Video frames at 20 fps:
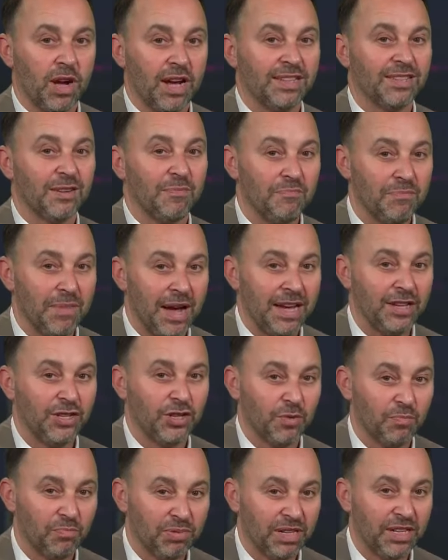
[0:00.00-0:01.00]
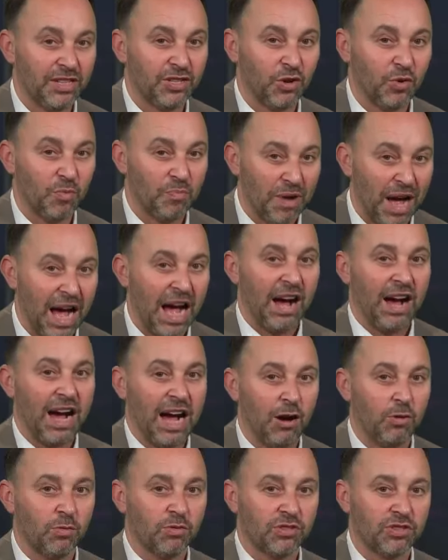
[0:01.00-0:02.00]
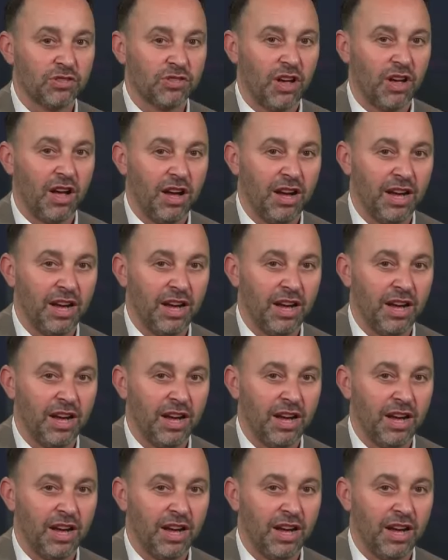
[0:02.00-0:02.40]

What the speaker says: as a major political powerhouse